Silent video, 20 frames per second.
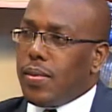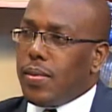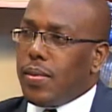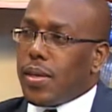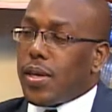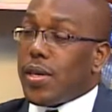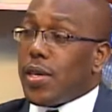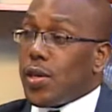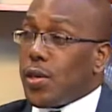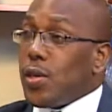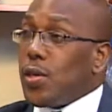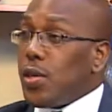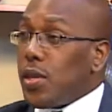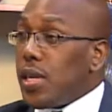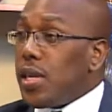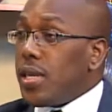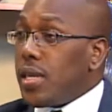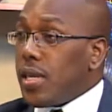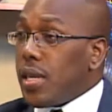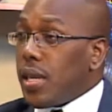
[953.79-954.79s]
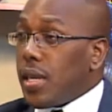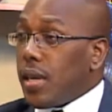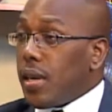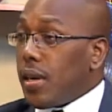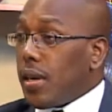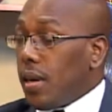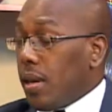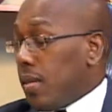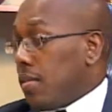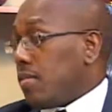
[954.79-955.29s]
Because you did say
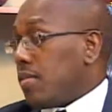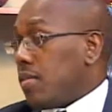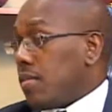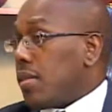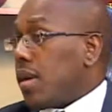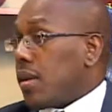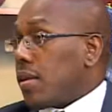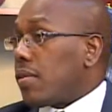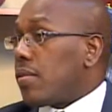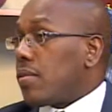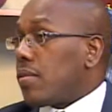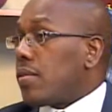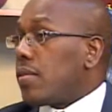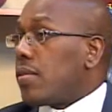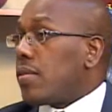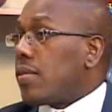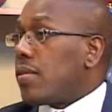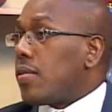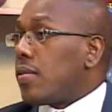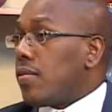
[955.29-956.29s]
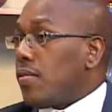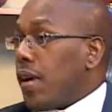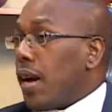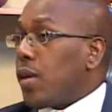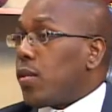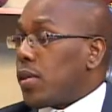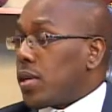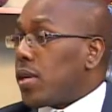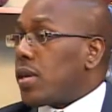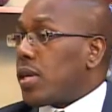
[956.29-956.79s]
that
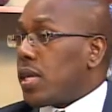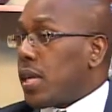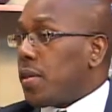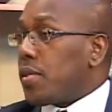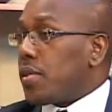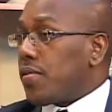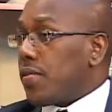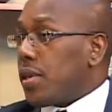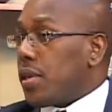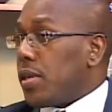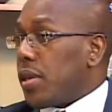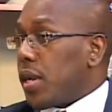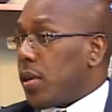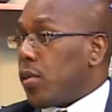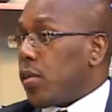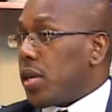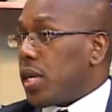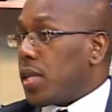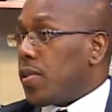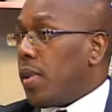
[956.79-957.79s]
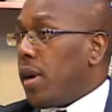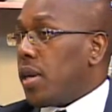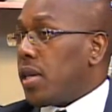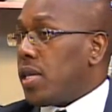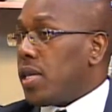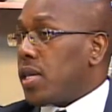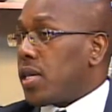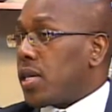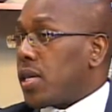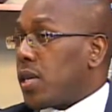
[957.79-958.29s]
VAT was on the tables for the United Workers' Party,
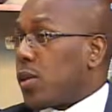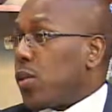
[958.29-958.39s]
so it's a